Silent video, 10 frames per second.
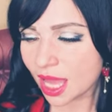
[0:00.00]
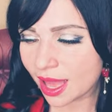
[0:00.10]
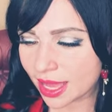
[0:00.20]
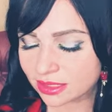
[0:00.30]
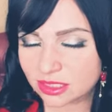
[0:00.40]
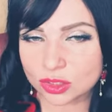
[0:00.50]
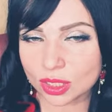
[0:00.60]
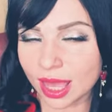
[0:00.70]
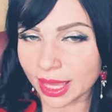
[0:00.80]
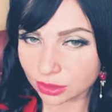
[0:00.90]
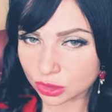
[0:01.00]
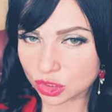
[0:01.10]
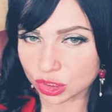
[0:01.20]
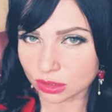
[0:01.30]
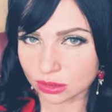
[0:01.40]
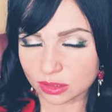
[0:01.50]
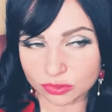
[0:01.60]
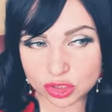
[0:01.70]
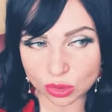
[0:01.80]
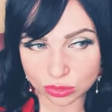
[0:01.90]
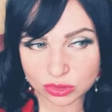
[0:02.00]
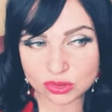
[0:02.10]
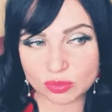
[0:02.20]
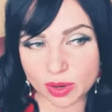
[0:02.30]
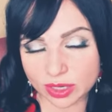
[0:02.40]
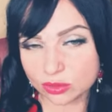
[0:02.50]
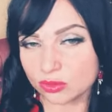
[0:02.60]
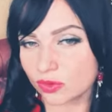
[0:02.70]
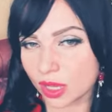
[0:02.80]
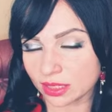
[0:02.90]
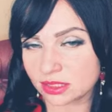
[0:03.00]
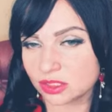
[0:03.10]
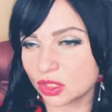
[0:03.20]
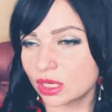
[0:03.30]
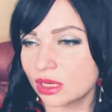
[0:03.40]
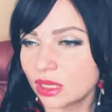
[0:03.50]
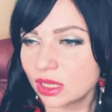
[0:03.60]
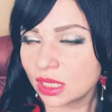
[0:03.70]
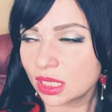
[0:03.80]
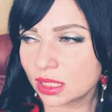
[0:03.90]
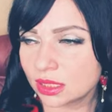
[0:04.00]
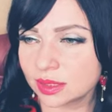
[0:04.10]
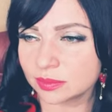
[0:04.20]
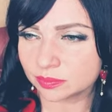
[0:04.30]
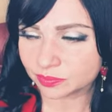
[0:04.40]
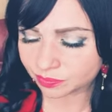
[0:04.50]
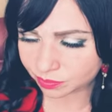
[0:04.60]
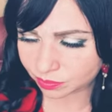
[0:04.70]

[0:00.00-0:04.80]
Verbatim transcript: extra energy which also part of extra um